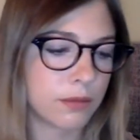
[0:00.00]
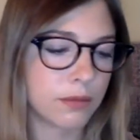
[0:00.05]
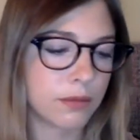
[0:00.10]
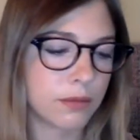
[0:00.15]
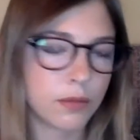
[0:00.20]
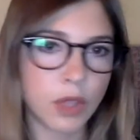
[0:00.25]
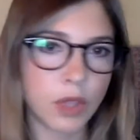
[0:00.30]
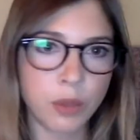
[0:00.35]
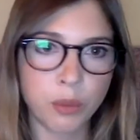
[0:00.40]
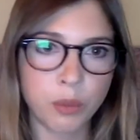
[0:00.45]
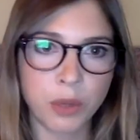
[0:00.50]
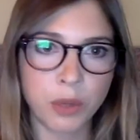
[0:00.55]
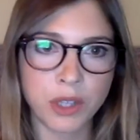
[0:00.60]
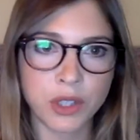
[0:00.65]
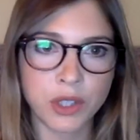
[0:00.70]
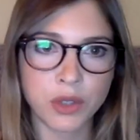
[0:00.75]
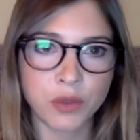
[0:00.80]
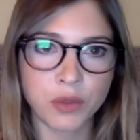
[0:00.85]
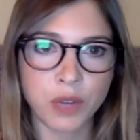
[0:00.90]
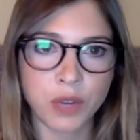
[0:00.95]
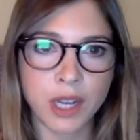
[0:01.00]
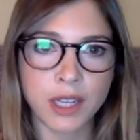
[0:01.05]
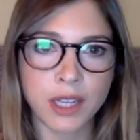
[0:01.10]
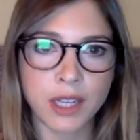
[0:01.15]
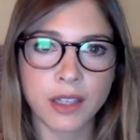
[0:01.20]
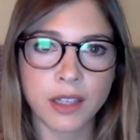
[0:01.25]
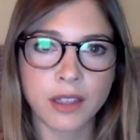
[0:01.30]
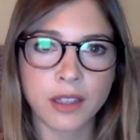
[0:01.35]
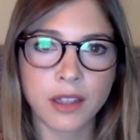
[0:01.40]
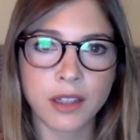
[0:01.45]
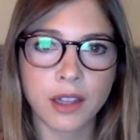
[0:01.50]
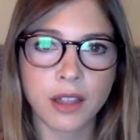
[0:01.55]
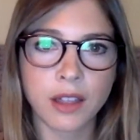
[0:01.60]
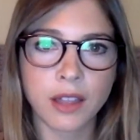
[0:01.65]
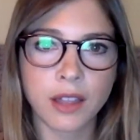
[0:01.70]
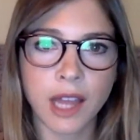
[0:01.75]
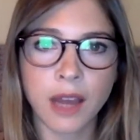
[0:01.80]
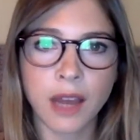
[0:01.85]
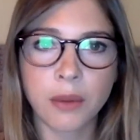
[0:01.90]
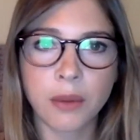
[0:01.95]
And when you're ready,
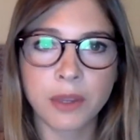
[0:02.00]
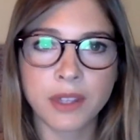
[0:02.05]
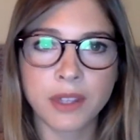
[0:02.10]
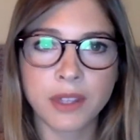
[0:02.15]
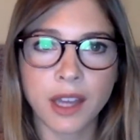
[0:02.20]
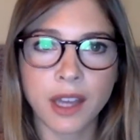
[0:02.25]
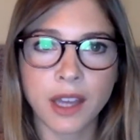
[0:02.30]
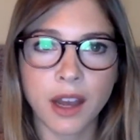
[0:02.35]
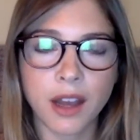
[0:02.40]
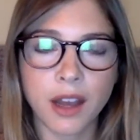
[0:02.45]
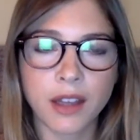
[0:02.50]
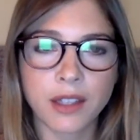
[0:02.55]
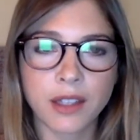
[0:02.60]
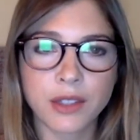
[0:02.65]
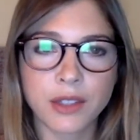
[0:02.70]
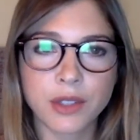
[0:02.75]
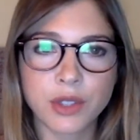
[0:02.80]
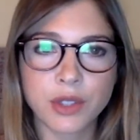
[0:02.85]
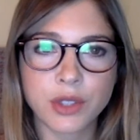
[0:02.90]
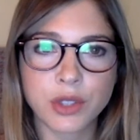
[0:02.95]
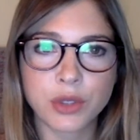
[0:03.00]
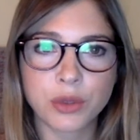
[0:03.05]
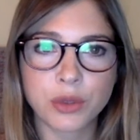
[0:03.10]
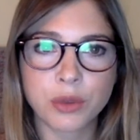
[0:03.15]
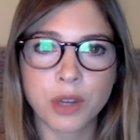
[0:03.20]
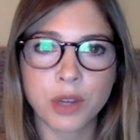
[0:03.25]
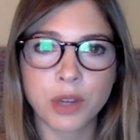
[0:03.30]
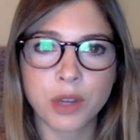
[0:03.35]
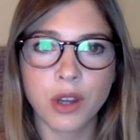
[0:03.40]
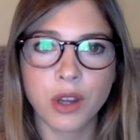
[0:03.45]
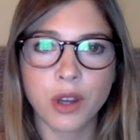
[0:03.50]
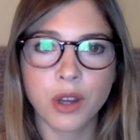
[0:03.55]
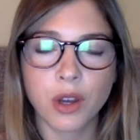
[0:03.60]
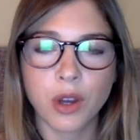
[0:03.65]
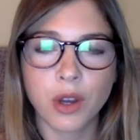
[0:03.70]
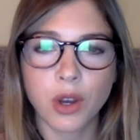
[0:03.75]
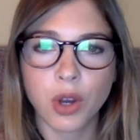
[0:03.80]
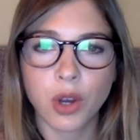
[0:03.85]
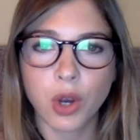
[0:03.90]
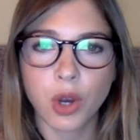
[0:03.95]
allowing the eyes to
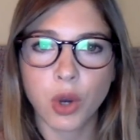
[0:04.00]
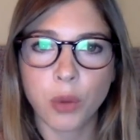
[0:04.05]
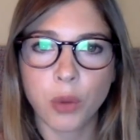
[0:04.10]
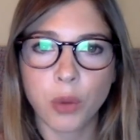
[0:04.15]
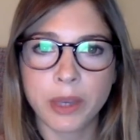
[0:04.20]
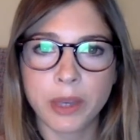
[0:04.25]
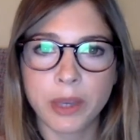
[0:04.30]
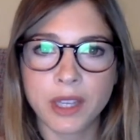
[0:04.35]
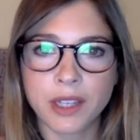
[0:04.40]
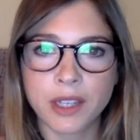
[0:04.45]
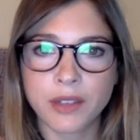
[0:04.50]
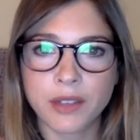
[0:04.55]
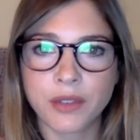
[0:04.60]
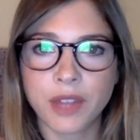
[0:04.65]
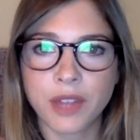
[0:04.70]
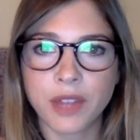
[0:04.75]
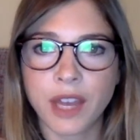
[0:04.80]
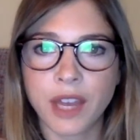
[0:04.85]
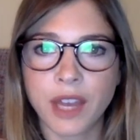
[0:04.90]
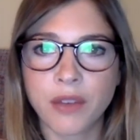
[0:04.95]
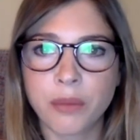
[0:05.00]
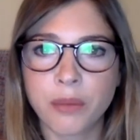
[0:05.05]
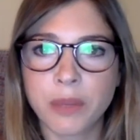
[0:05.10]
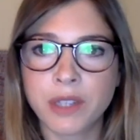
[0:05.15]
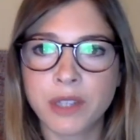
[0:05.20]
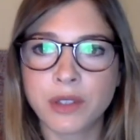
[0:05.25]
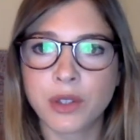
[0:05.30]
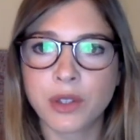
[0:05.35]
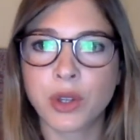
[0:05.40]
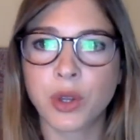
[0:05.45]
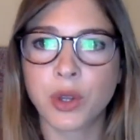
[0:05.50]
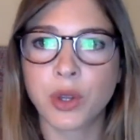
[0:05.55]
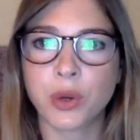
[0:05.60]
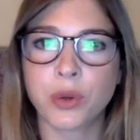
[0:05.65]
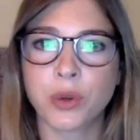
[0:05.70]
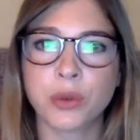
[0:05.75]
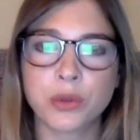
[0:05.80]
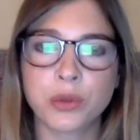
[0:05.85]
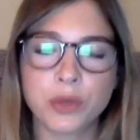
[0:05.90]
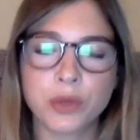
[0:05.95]
open if they have been
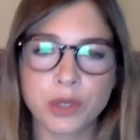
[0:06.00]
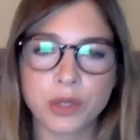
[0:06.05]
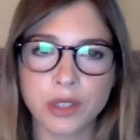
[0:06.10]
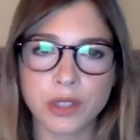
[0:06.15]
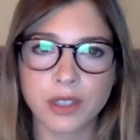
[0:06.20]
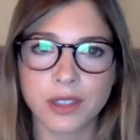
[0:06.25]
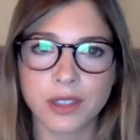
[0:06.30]
closed.